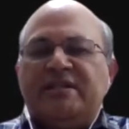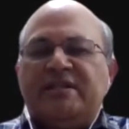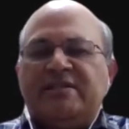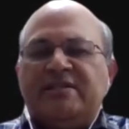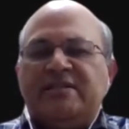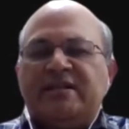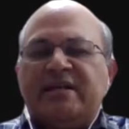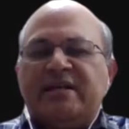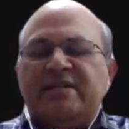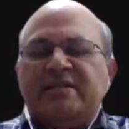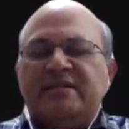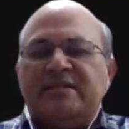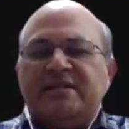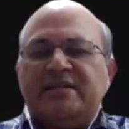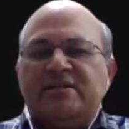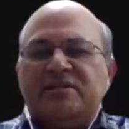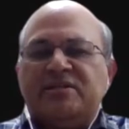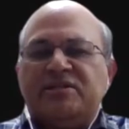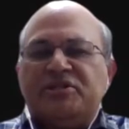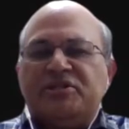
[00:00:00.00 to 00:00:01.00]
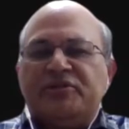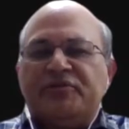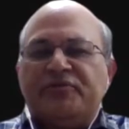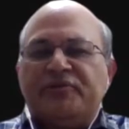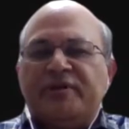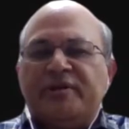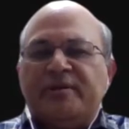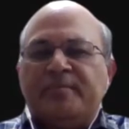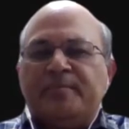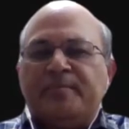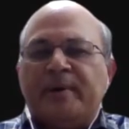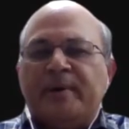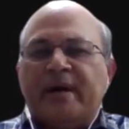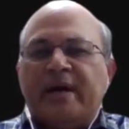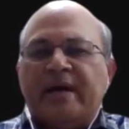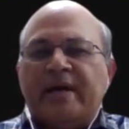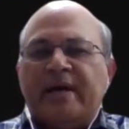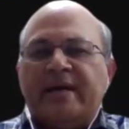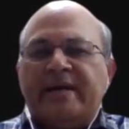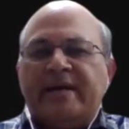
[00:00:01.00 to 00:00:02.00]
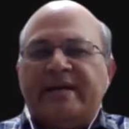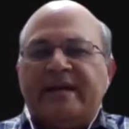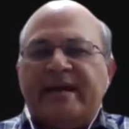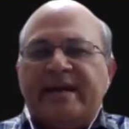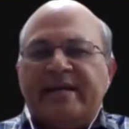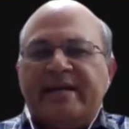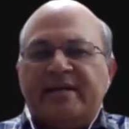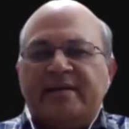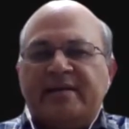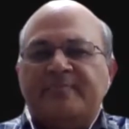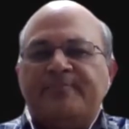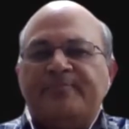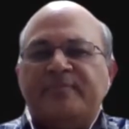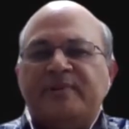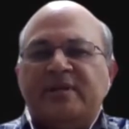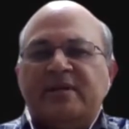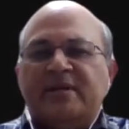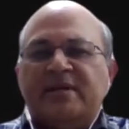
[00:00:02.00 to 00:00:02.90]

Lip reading: these days is driven by data.